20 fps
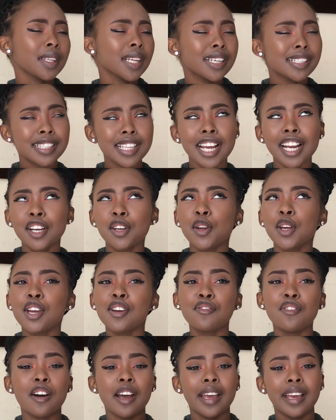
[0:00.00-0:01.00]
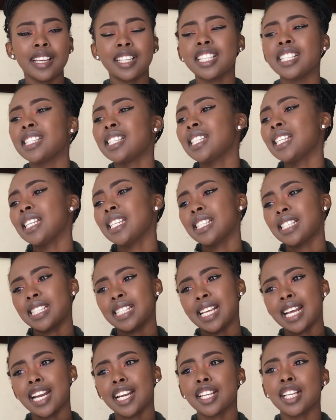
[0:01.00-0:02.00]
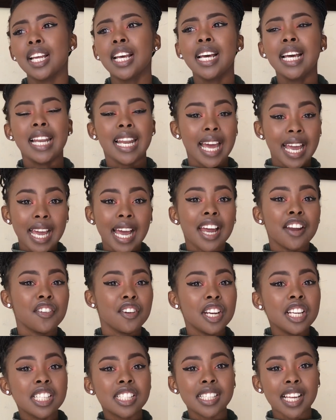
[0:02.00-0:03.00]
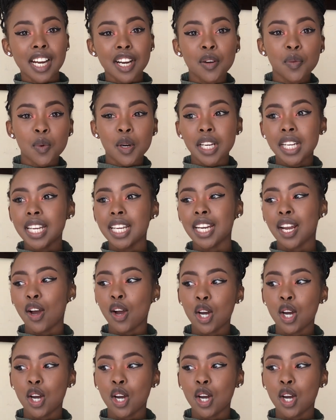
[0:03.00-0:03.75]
Started looking for agencies, I really started working now